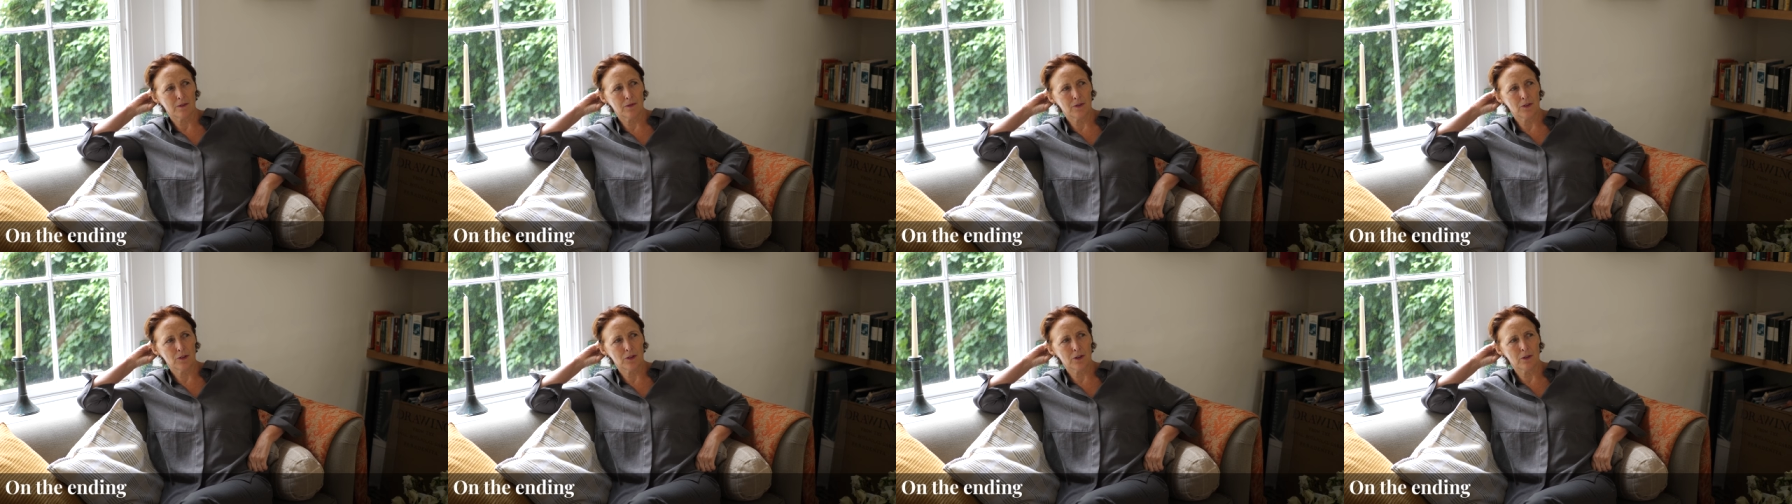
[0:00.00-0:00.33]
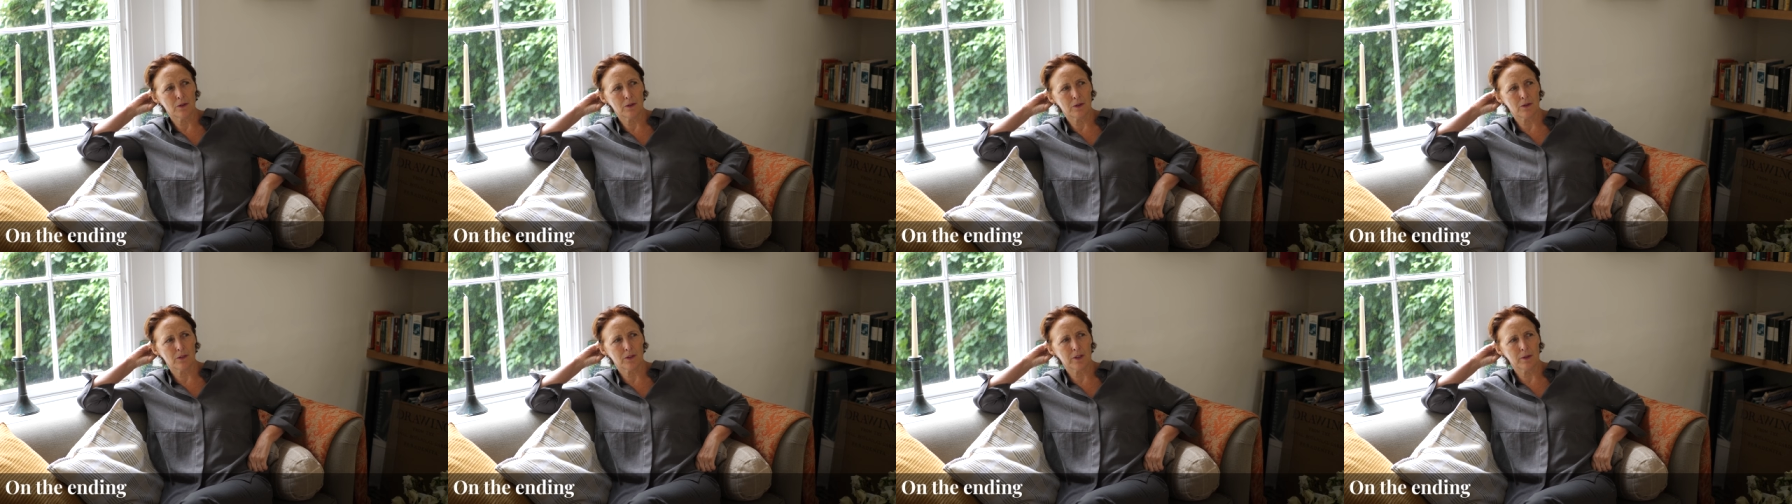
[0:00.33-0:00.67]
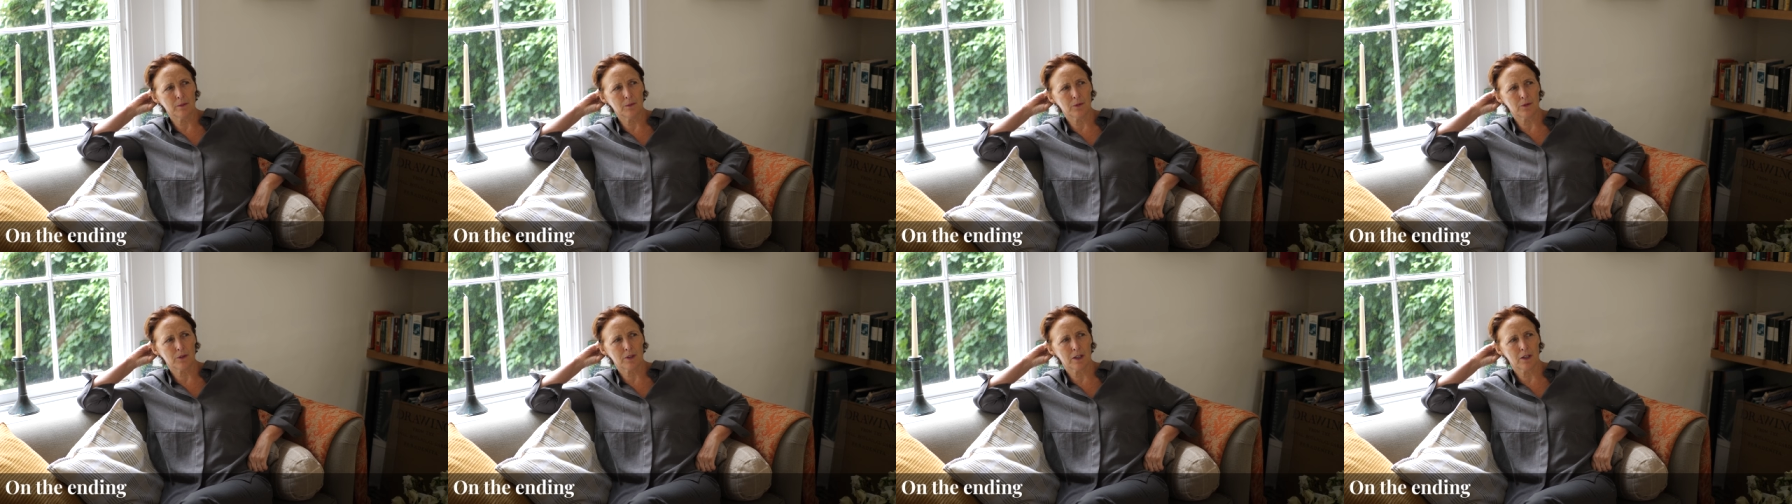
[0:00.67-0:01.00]
even though it
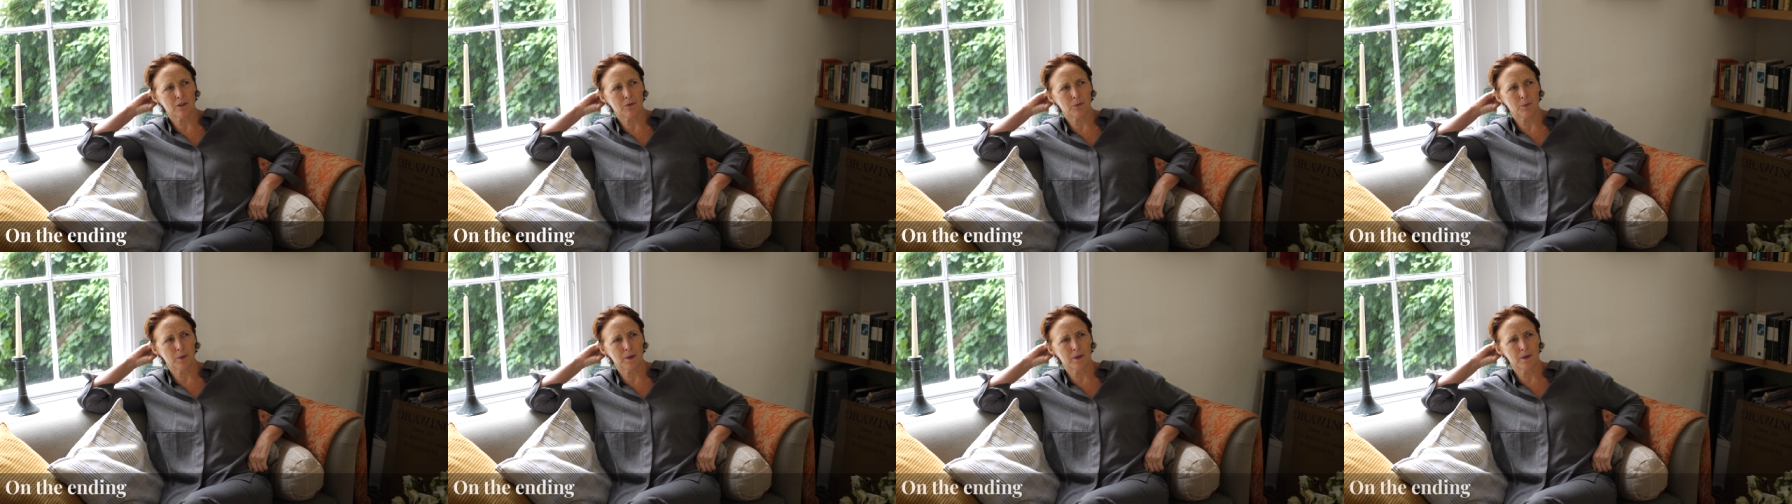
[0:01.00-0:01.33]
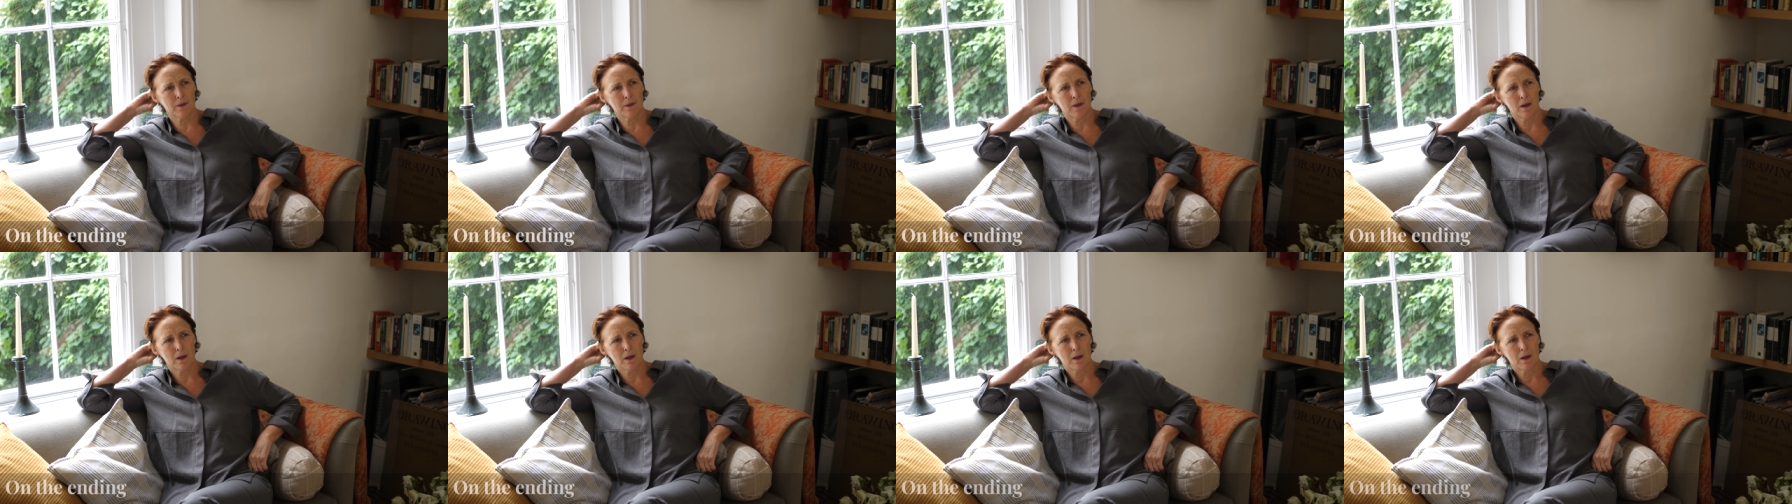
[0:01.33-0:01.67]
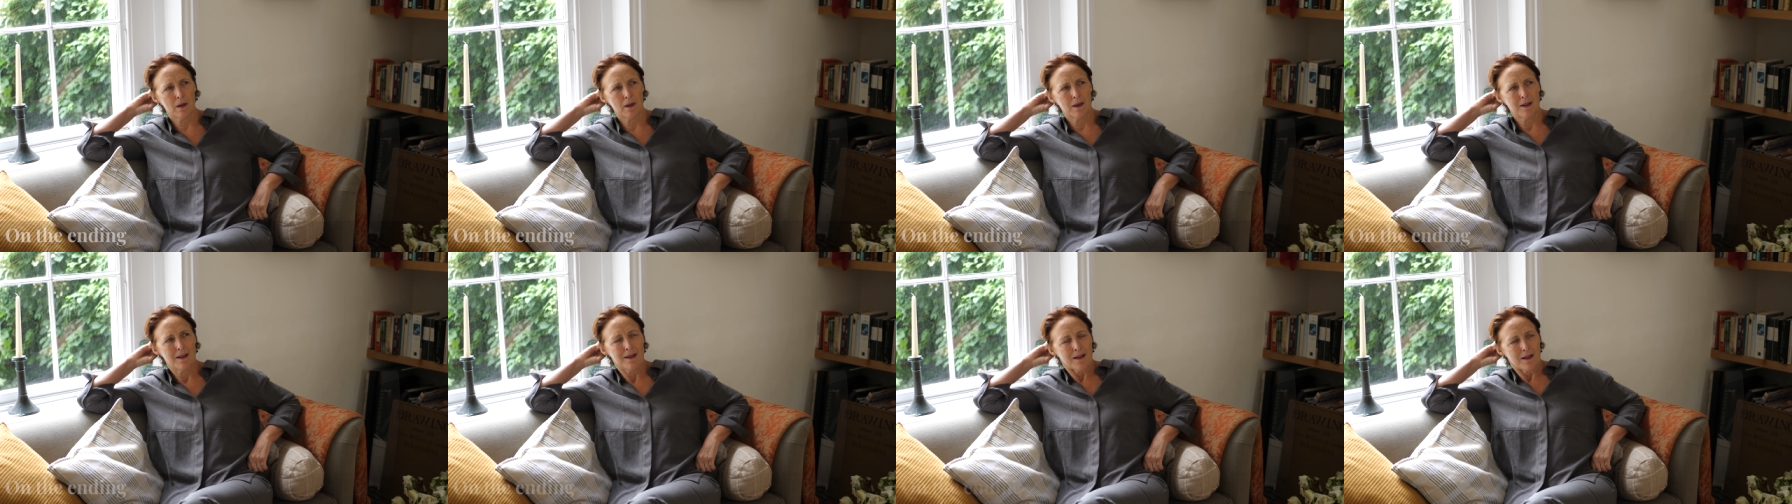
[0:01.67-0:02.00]
seems to have been
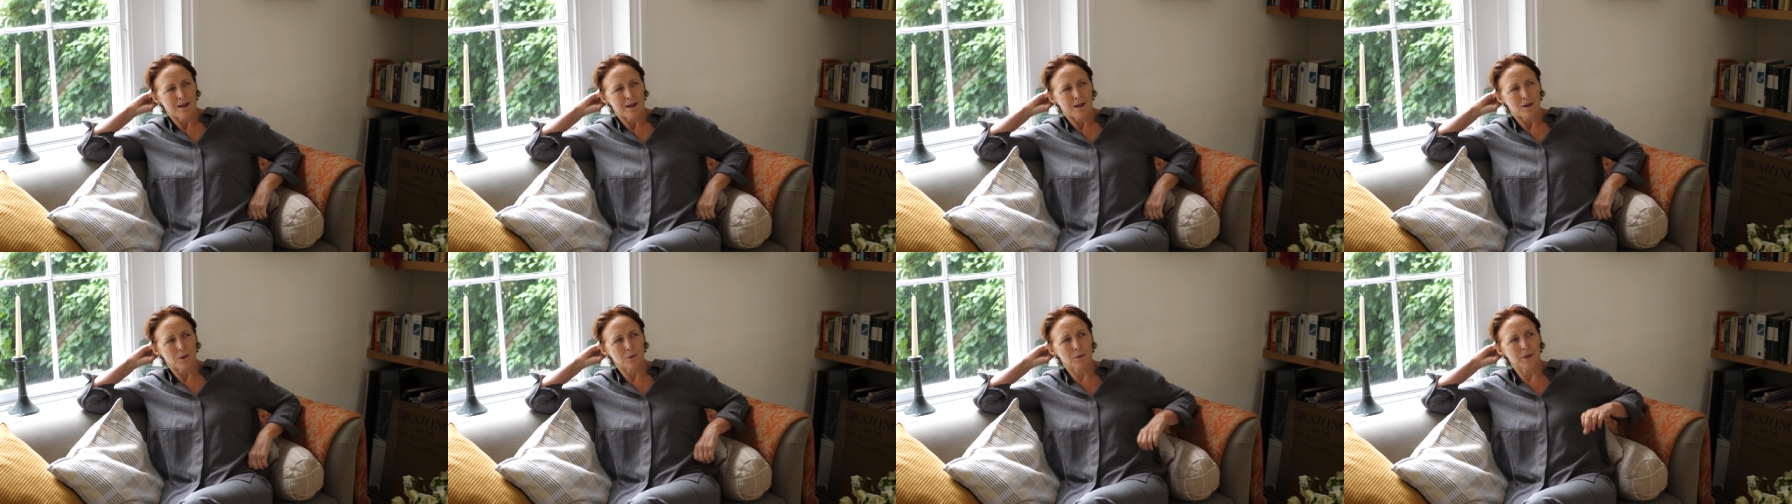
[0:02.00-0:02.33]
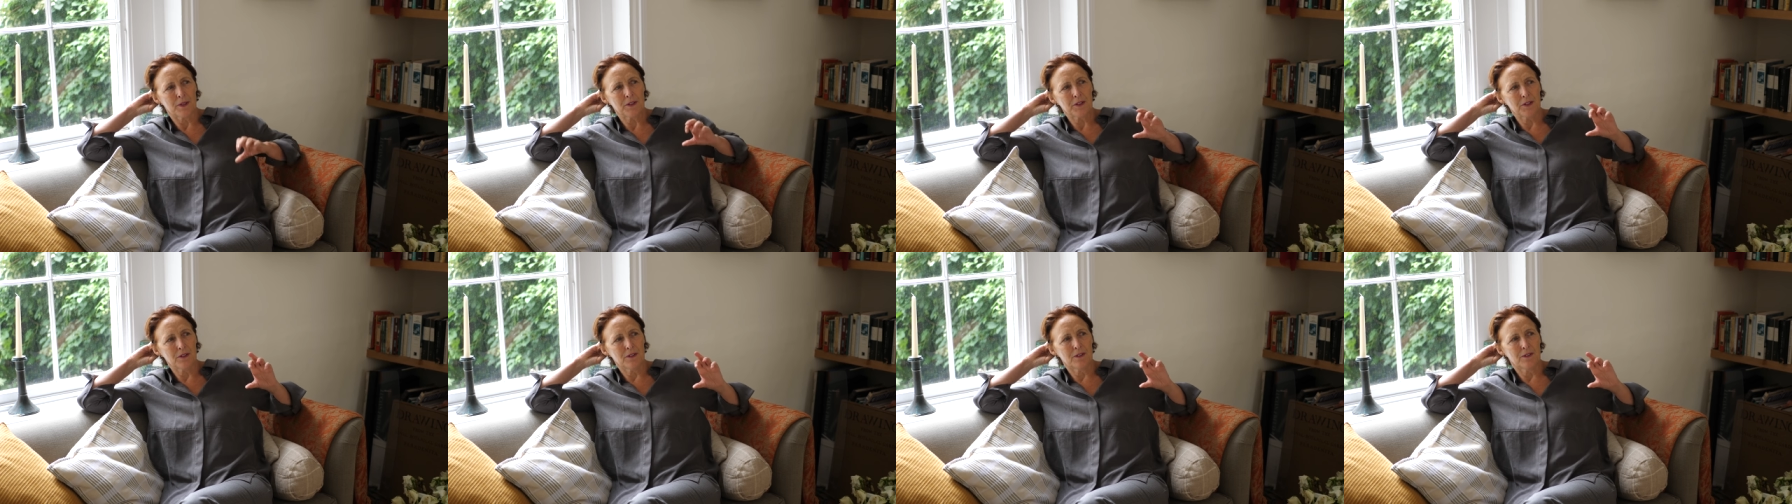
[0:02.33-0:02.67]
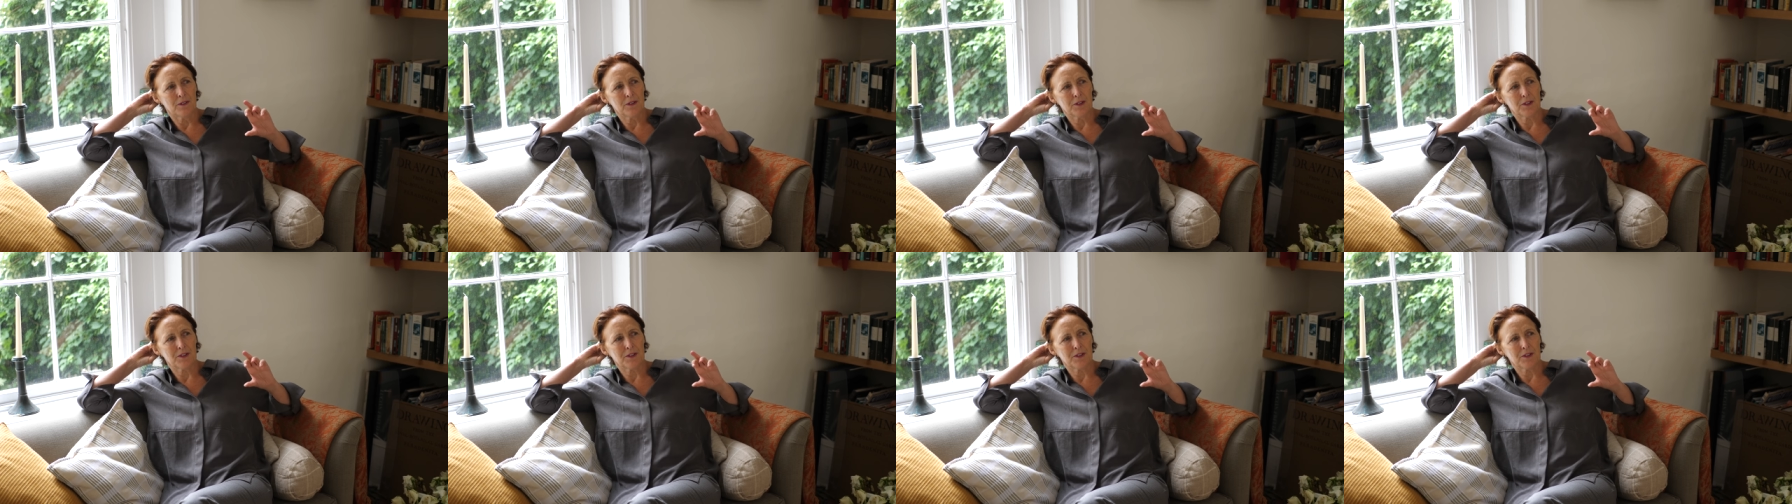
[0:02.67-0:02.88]
written